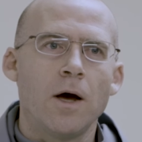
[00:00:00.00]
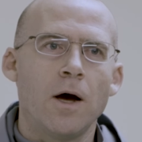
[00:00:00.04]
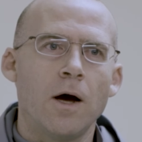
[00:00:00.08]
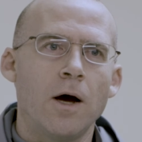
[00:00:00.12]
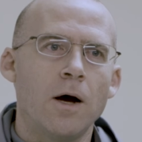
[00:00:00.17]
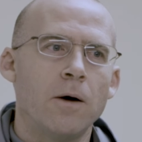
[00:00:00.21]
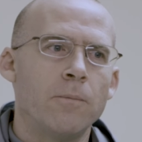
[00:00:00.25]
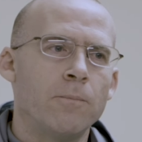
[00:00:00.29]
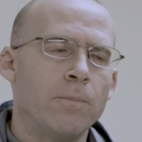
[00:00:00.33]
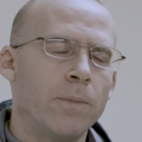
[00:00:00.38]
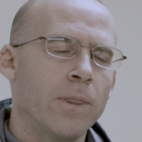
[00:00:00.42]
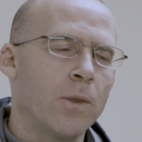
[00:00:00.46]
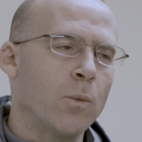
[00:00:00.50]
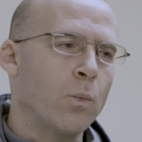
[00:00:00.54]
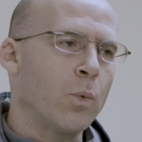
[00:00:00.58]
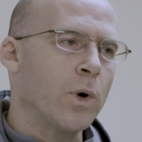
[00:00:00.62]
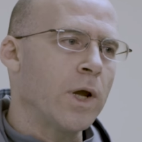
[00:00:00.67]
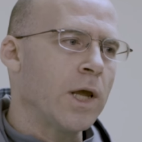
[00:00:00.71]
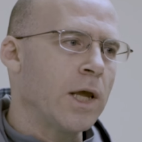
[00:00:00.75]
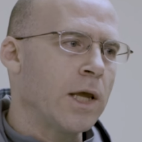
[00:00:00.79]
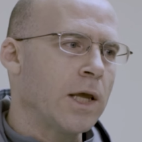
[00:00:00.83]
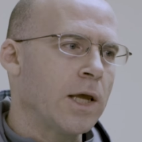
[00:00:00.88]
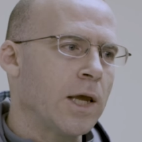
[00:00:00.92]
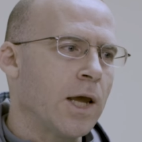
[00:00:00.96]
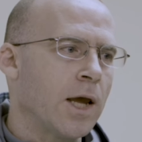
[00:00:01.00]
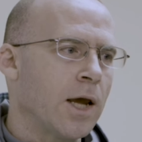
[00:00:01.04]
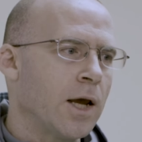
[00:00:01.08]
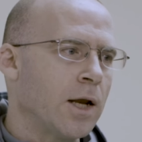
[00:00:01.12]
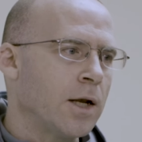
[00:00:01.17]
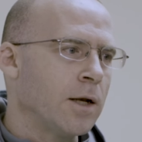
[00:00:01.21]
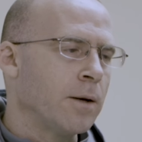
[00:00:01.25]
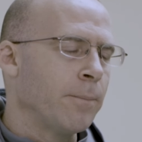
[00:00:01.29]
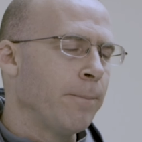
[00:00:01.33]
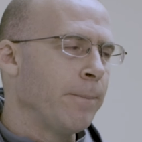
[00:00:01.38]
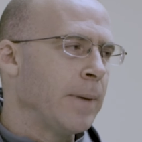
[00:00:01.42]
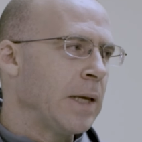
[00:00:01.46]
Um, we
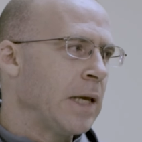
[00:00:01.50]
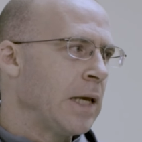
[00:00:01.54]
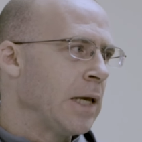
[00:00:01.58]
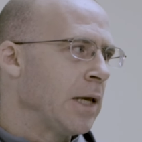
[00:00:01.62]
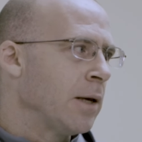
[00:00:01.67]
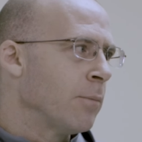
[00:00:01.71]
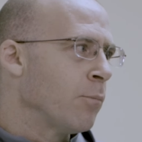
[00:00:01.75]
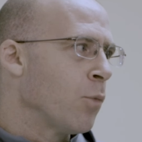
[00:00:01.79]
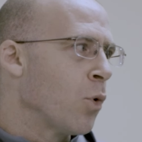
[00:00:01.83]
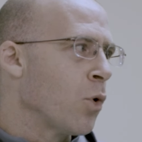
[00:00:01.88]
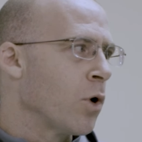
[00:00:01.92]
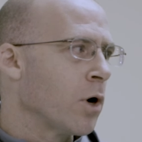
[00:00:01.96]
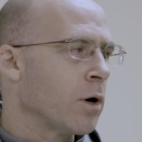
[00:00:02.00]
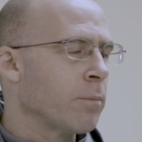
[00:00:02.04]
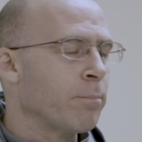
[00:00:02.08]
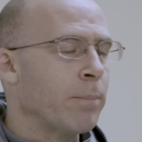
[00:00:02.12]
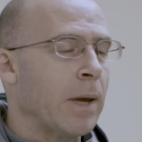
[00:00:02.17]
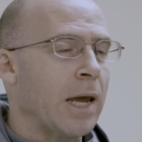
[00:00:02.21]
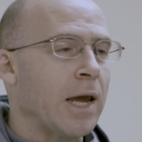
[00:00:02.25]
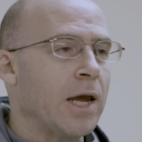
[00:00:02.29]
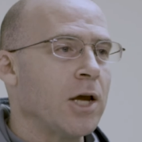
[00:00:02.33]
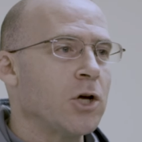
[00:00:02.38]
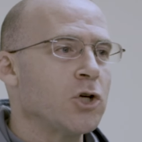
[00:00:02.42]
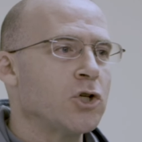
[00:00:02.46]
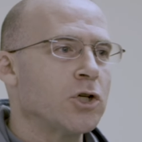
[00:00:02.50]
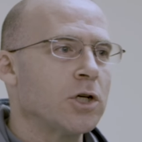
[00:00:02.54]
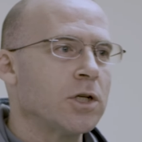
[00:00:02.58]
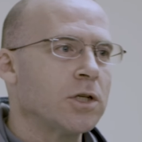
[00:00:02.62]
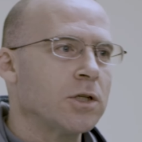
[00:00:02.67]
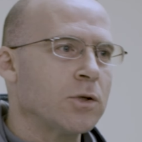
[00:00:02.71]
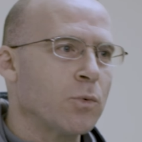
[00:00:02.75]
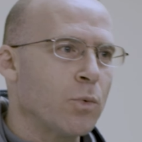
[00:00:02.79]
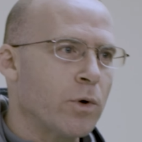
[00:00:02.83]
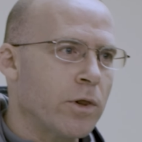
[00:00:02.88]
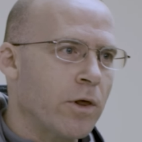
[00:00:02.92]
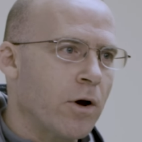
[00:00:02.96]
can be more
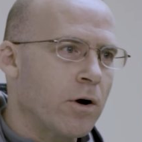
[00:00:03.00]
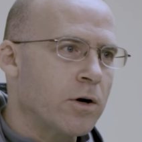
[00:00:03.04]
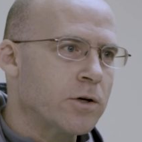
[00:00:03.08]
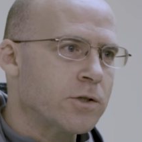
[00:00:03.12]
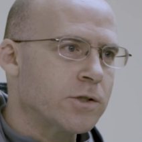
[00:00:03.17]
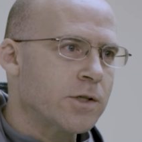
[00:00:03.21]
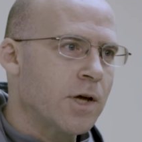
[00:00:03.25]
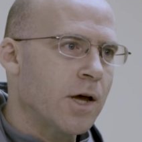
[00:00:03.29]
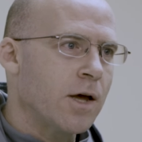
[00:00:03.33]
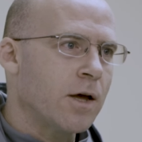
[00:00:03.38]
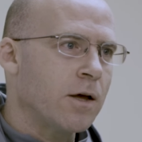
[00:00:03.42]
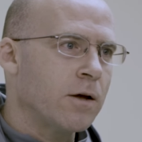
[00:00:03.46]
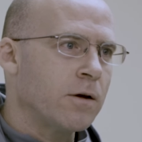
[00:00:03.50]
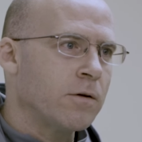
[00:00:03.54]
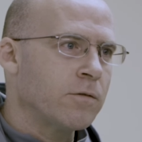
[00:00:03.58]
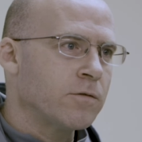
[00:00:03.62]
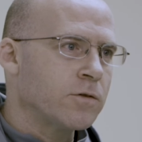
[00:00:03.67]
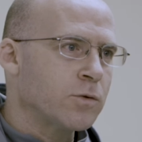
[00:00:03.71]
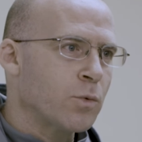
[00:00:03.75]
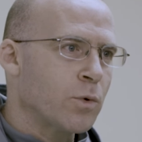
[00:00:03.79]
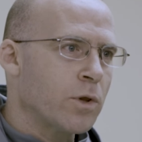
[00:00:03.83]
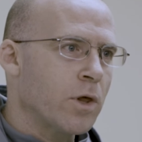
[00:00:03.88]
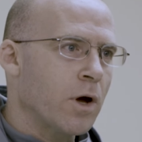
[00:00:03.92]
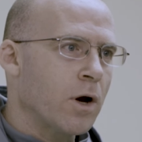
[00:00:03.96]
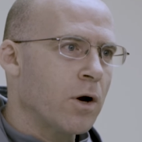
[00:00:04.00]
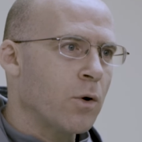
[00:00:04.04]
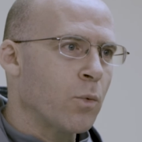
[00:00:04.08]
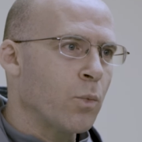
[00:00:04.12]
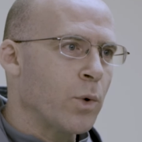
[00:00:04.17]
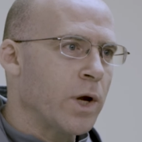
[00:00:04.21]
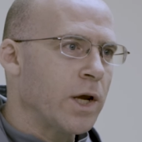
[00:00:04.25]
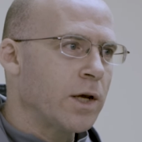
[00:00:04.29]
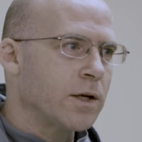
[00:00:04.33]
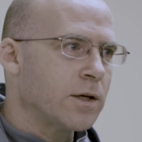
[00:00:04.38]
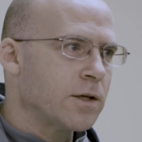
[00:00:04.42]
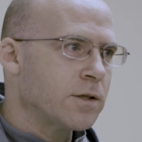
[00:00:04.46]
patient with ourselves, with our
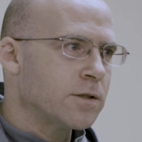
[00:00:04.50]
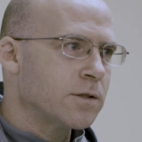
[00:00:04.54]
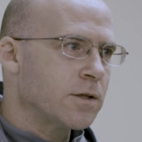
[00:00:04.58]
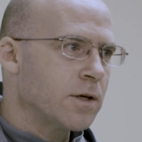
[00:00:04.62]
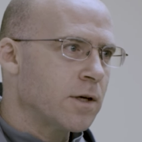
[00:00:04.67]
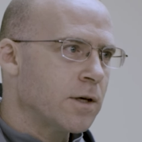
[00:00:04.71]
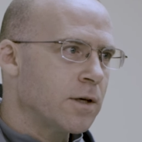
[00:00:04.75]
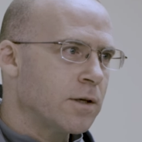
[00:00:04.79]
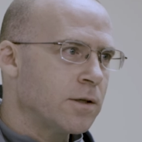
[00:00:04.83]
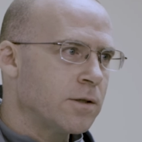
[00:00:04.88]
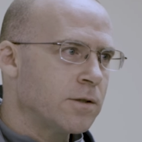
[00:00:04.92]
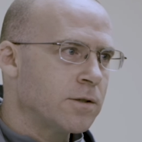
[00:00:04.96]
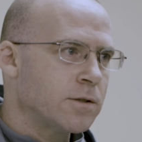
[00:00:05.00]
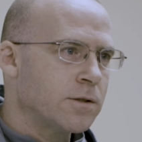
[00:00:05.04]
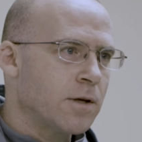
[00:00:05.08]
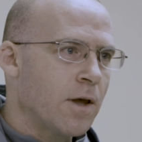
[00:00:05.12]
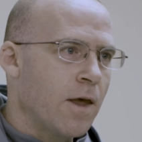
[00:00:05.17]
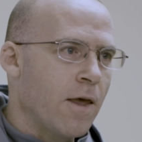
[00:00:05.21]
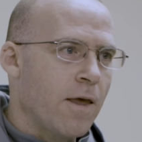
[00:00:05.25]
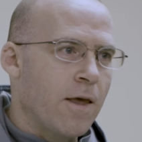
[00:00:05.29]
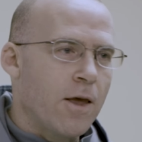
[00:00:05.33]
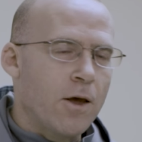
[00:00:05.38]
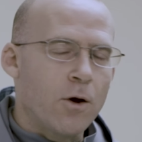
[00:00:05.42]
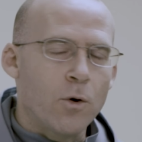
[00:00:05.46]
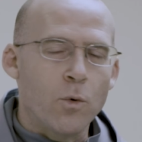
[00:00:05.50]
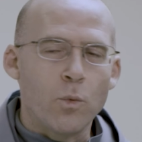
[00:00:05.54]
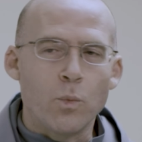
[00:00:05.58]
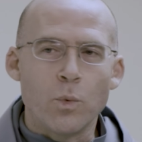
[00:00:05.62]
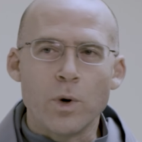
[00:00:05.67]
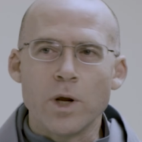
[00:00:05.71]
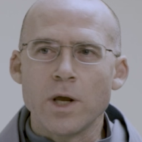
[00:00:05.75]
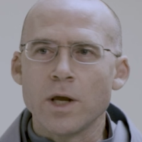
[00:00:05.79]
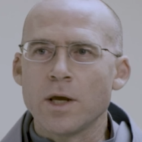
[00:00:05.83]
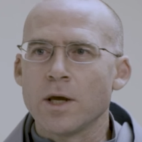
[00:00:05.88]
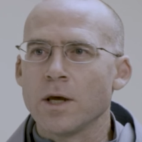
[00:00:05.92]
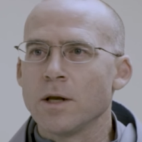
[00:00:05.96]
weaknesses.
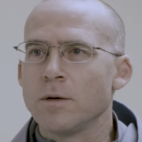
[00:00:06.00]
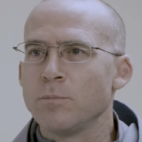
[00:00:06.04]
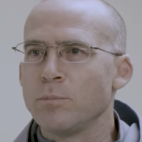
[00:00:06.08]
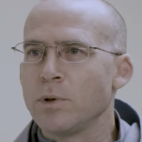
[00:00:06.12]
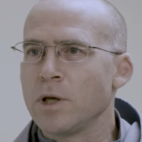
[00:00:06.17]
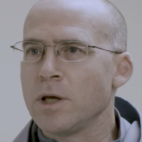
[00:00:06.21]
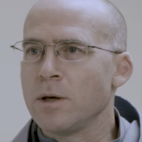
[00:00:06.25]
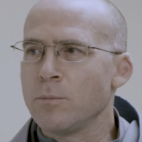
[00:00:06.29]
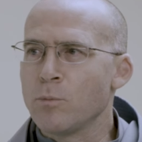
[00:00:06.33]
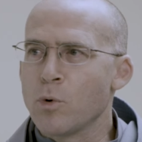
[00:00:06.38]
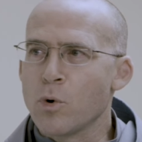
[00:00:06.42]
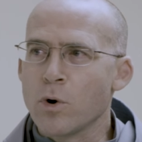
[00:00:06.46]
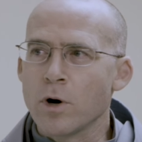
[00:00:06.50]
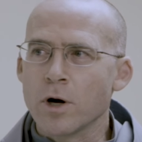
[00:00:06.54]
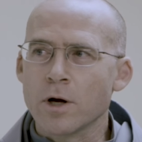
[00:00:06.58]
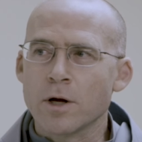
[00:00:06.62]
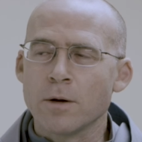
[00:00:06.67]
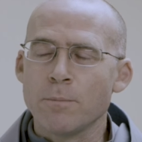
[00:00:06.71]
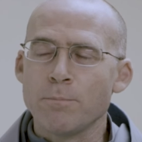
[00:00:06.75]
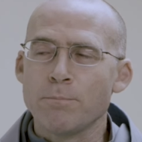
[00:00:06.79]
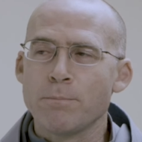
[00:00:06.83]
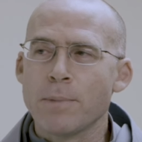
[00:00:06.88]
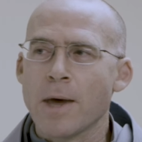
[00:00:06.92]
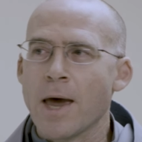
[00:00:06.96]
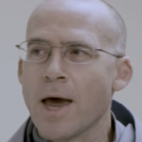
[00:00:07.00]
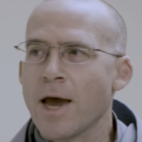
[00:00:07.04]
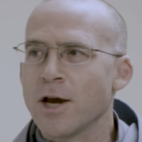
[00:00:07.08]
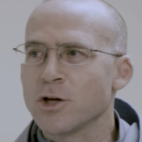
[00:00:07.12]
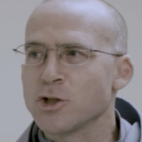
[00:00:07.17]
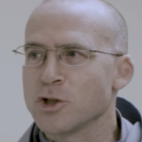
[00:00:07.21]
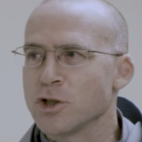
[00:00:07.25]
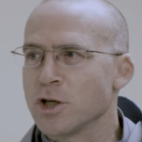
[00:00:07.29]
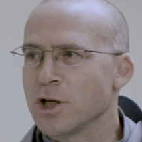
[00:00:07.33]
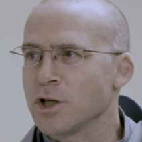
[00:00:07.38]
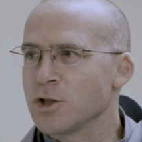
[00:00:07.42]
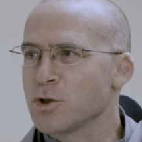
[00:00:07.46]
We can be more
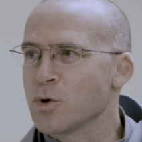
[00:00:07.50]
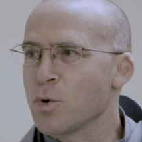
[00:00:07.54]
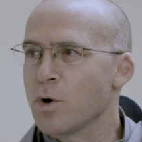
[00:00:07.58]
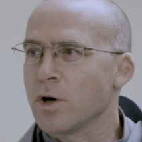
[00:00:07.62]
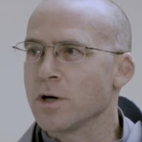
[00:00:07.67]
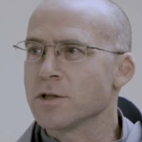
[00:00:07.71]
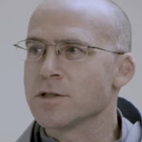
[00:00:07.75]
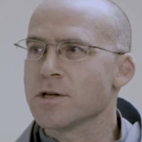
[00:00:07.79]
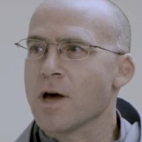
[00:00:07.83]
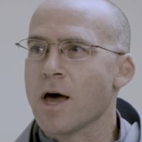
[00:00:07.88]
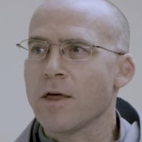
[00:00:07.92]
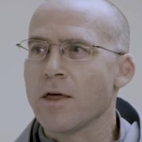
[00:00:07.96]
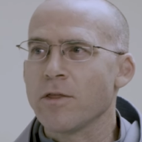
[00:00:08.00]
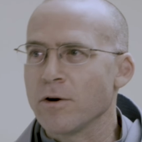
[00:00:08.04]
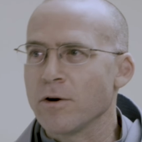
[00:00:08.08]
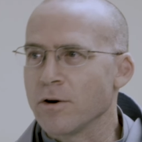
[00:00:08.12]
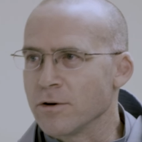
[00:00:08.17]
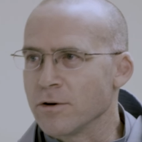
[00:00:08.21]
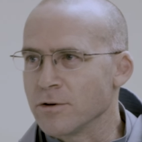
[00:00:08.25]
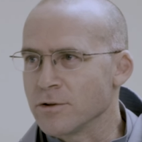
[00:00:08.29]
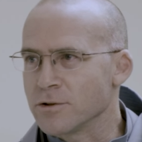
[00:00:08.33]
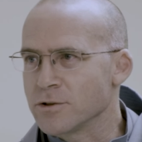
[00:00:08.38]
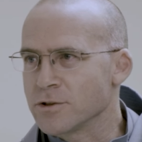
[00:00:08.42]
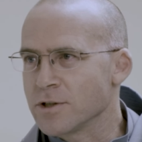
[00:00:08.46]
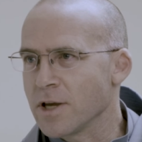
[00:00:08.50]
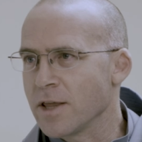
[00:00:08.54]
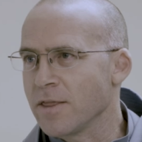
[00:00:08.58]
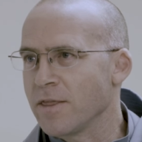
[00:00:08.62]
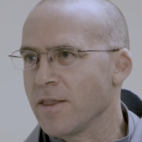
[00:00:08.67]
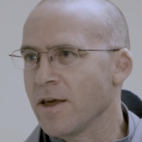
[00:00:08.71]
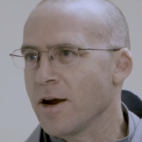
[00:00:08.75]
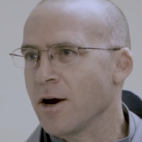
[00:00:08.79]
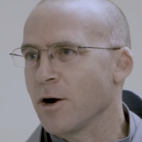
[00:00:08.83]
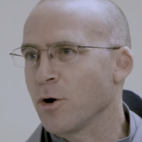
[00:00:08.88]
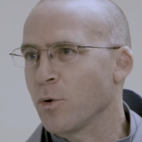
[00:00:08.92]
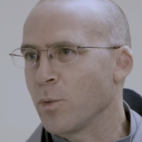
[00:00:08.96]
compassionate towards others
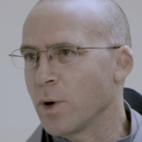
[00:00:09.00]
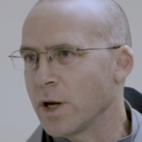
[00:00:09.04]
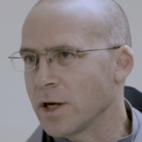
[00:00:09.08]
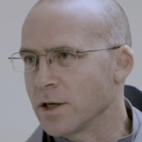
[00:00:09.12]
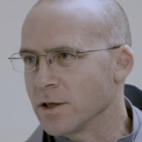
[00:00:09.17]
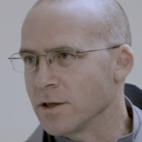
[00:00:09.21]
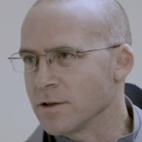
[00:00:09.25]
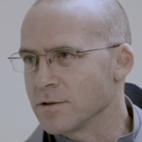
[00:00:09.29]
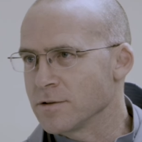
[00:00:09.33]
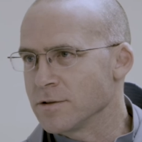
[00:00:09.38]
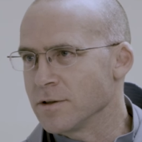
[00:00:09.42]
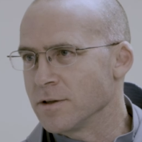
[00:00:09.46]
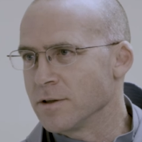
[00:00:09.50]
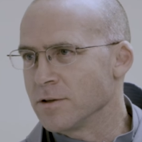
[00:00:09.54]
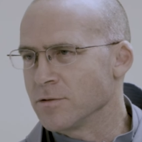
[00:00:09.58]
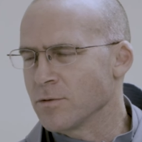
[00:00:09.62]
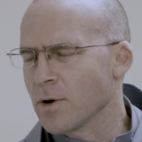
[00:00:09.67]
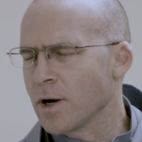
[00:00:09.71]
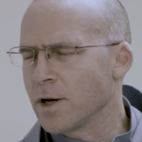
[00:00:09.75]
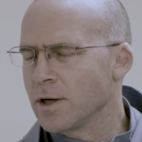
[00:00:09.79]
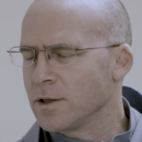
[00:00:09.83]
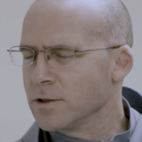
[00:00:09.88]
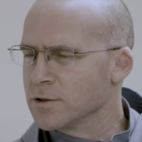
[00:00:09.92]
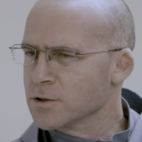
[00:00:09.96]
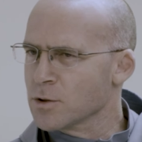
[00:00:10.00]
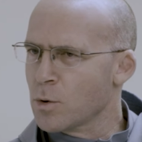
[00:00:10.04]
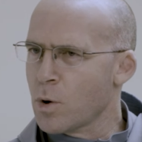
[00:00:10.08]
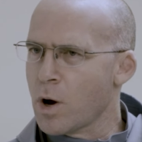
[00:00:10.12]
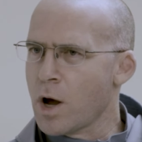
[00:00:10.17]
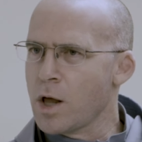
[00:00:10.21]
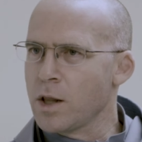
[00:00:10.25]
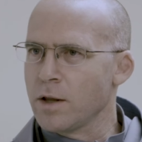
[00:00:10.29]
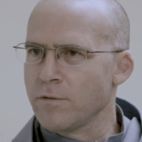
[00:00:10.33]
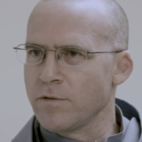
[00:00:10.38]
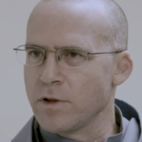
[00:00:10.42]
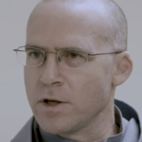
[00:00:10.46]
and their weaknesses, right? So
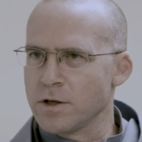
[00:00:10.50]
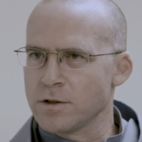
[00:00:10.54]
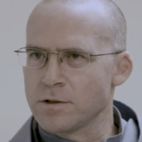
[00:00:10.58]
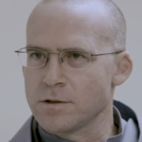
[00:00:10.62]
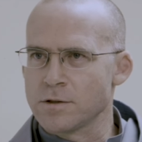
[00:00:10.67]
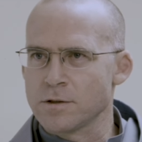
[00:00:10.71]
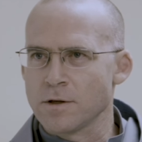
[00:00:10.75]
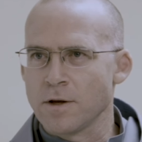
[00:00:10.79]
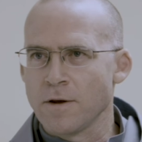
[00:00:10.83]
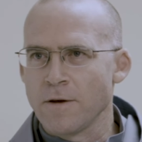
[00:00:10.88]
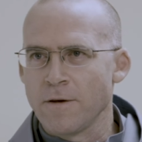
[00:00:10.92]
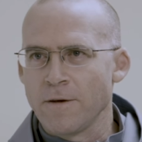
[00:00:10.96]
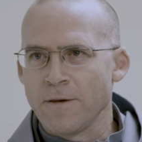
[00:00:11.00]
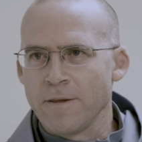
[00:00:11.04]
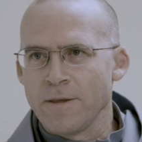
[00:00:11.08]
all of this